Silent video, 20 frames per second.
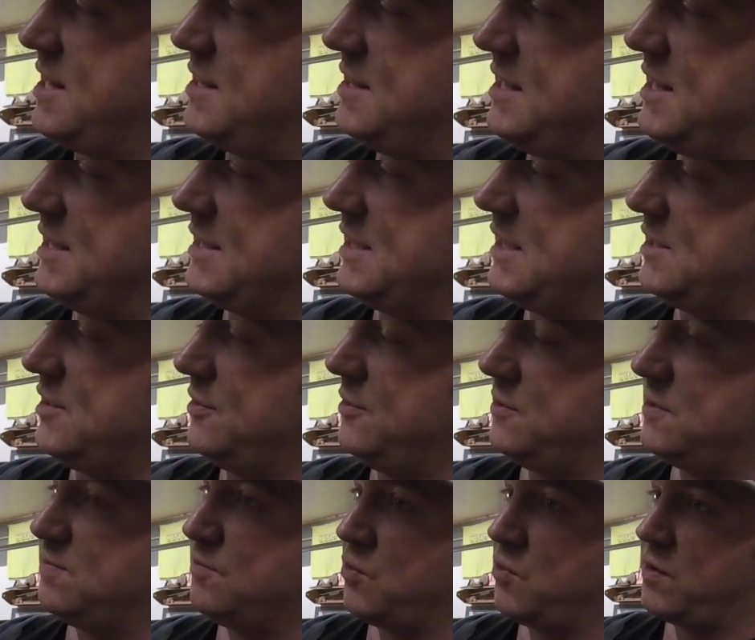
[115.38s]
This is
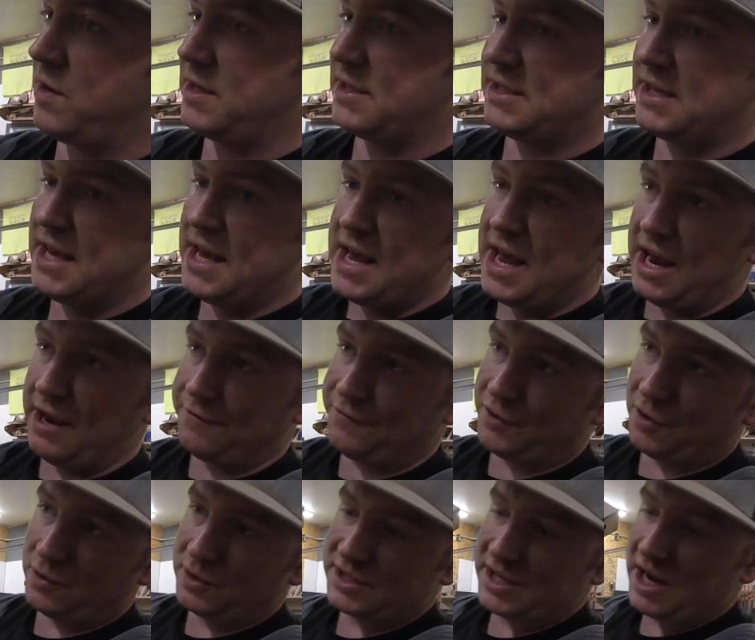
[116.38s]
loose mortise. If
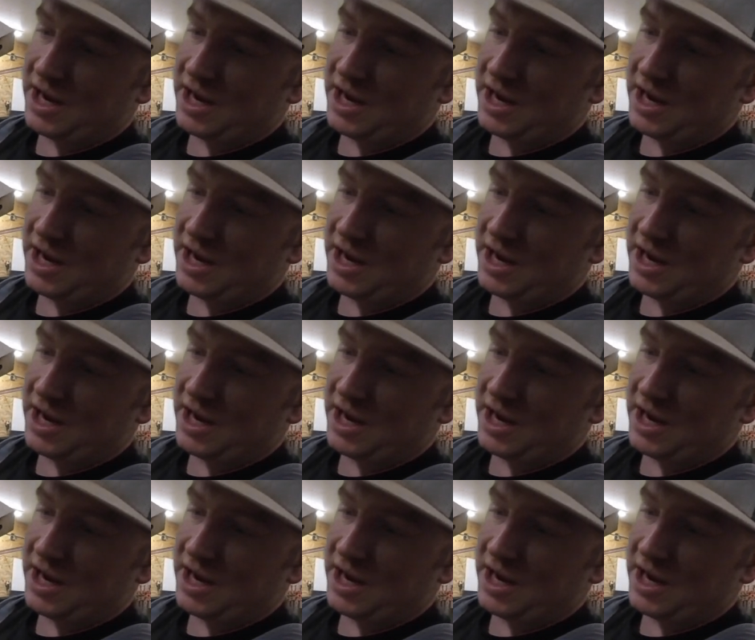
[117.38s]
there was